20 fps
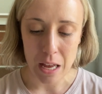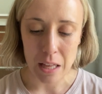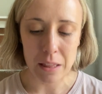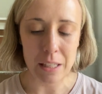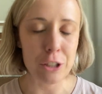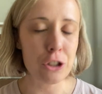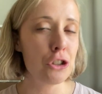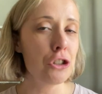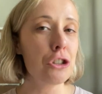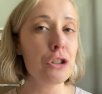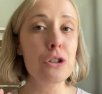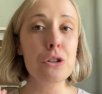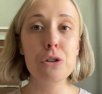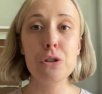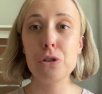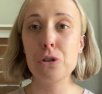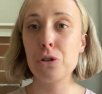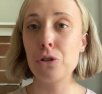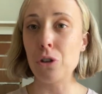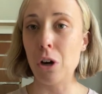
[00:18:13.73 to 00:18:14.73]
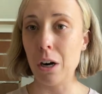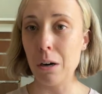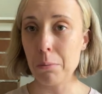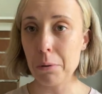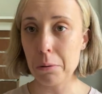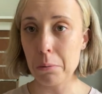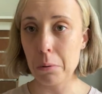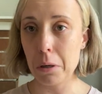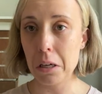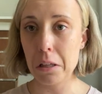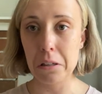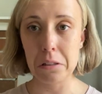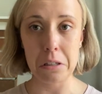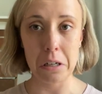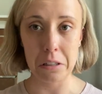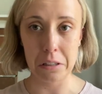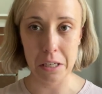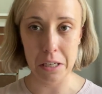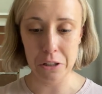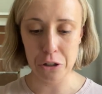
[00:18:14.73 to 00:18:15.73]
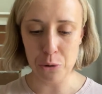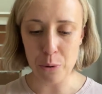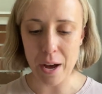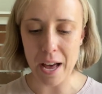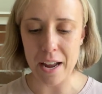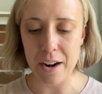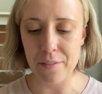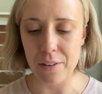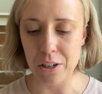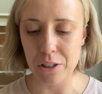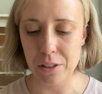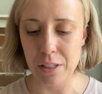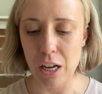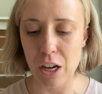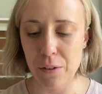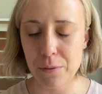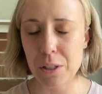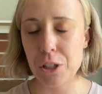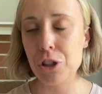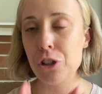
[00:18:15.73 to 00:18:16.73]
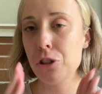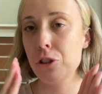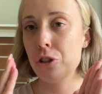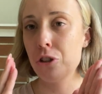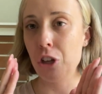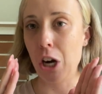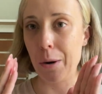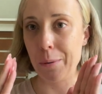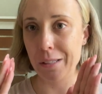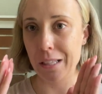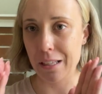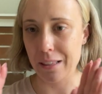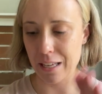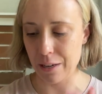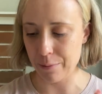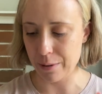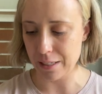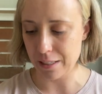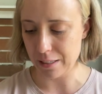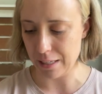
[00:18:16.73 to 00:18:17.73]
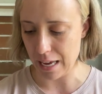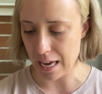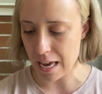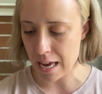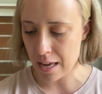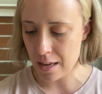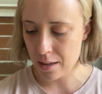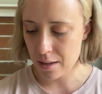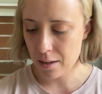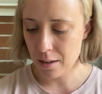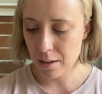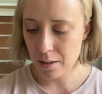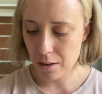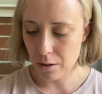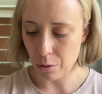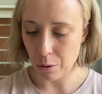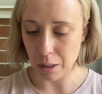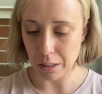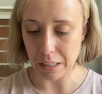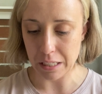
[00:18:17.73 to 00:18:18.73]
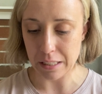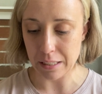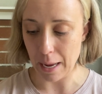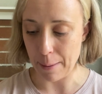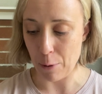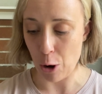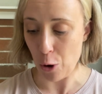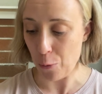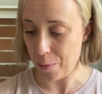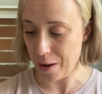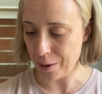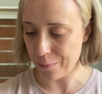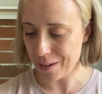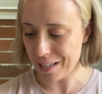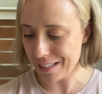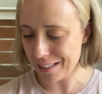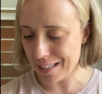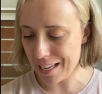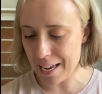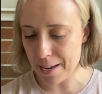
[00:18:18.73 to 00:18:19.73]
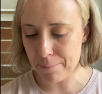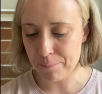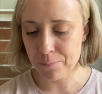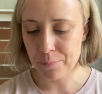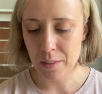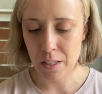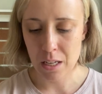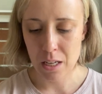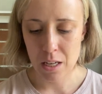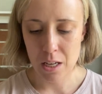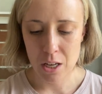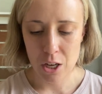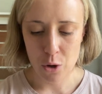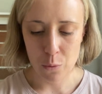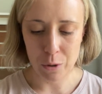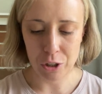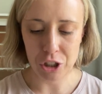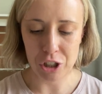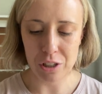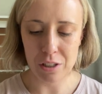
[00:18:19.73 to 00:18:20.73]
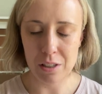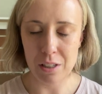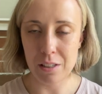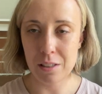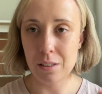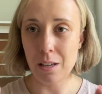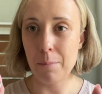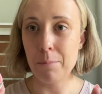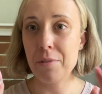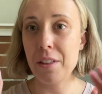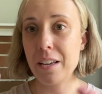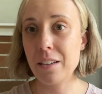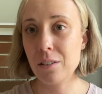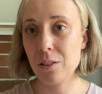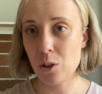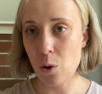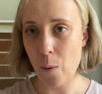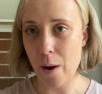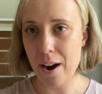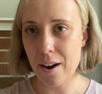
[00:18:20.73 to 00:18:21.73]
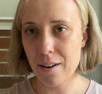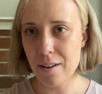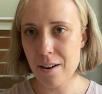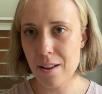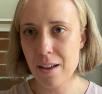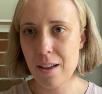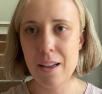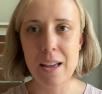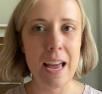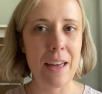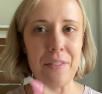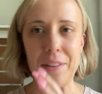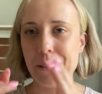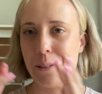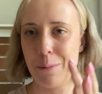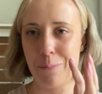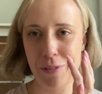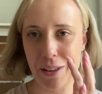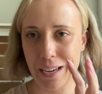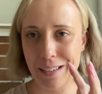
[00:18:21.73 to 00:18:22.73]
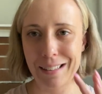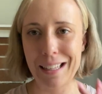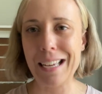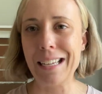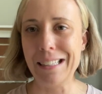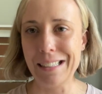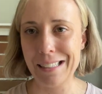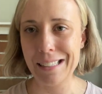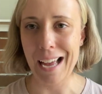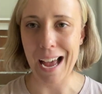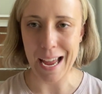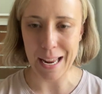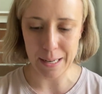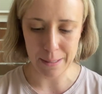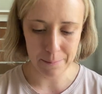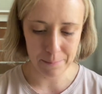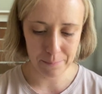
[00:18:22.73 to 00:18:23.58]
Let's just start with one. Let's not get too ahead of ourselves and just start with the thing we see, or at least I'm hoping we see, which is the something squared and the something on the inside.